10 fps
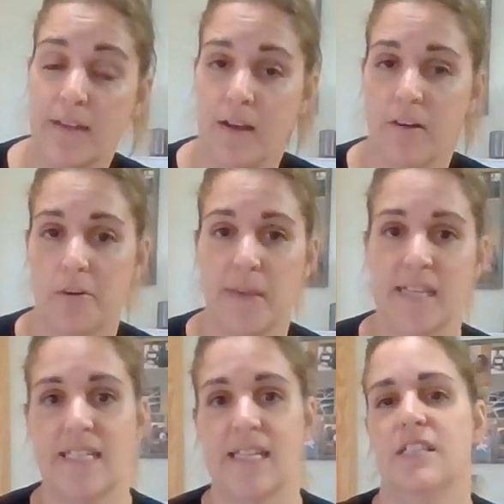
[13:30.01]
however
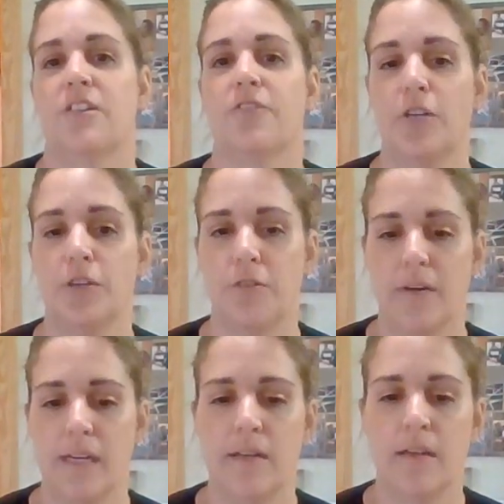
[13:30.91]
makes it easier for you to
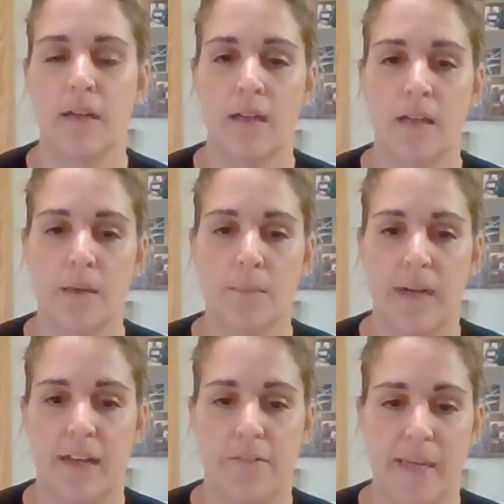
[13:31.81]
read. But
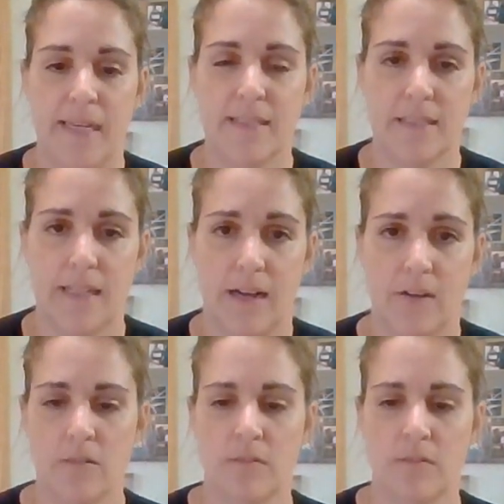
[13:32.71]
I have maintenance allowed.